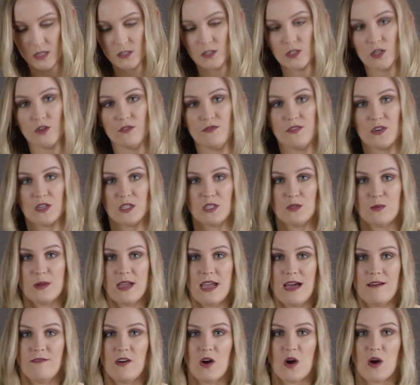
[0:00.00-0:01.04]
So first
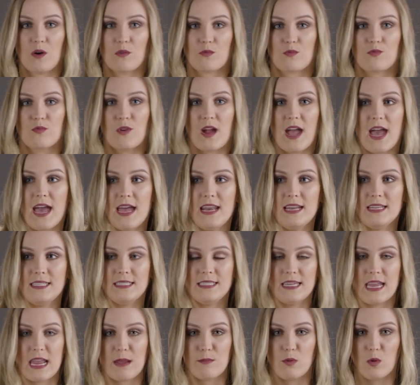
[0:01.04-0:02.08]
we have our
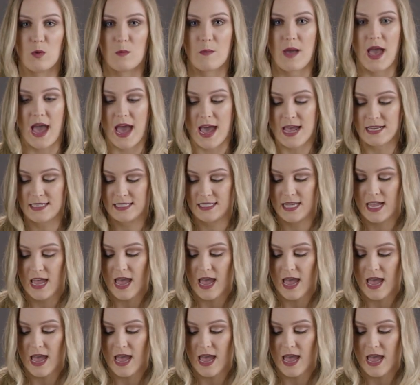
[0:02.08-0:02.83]
red table mat.